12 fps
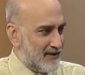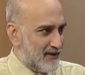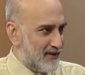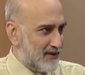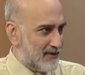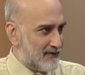
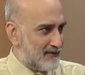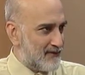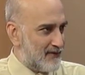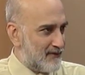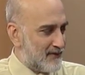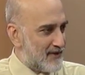for
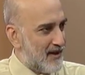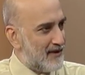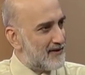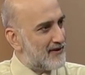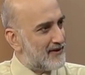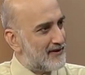
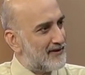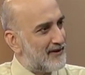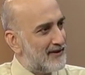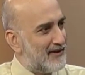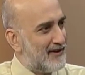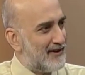science
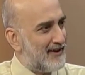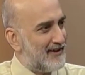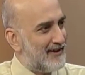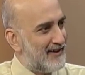in